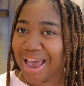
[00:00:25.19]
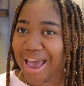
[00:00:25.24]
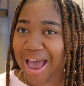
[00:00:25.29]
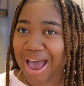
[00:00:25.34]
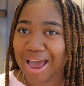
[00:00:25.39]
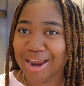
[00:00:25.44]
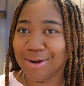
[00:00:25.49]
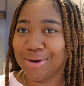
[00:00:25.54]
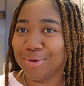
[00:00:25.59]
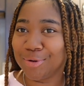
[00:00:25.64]

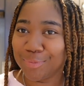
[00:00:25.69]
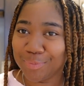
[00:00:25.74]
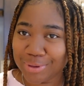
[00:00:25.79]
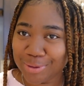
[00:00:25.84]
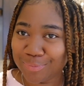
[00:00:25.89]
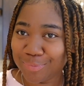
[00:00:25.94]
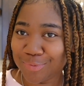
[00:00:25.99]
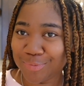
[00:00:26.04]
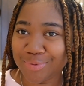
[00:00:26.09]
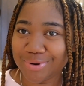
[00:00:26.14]
I know the
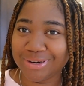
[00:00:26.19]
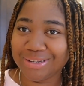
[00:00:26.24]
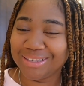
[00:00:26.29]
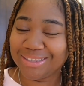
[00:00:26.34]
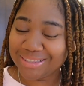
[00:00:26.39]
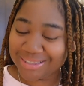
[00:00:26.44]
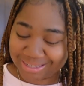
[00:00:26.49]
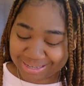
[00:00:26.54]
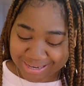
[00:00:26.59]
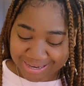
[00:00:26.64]
people want to
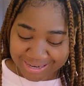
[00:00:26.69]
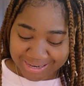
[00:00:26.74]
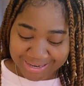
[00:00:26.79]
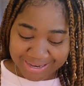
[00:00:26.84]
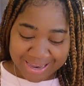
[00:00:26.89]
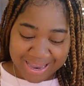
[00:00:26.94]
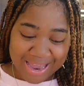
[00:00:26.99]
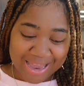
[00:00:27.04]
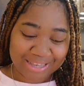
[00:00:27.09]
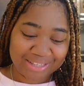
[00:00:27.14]
see.
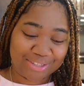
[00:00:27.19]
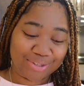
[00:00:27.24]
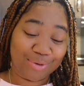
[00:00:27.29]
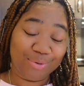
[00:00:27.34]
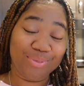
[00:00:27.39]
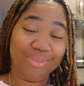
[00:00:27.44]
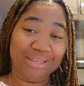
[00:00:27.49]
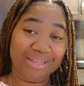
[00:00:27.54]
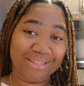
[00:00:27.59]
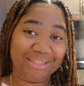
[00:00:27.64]

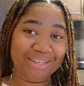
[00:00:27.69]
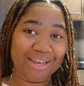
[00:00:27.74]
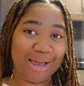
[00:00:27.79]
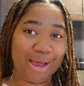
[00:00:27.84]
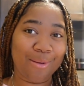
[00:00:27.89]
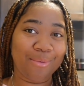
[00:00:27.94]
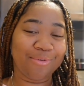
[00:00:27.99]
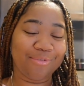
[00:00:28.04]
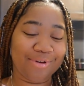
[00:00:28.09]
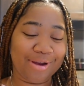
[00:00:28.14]
So this
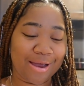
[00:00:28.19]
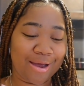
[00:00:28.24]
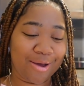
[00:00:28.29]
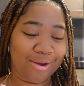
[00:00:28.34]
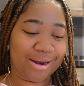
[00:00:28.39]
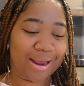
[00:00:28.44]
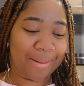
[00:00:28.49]
time around,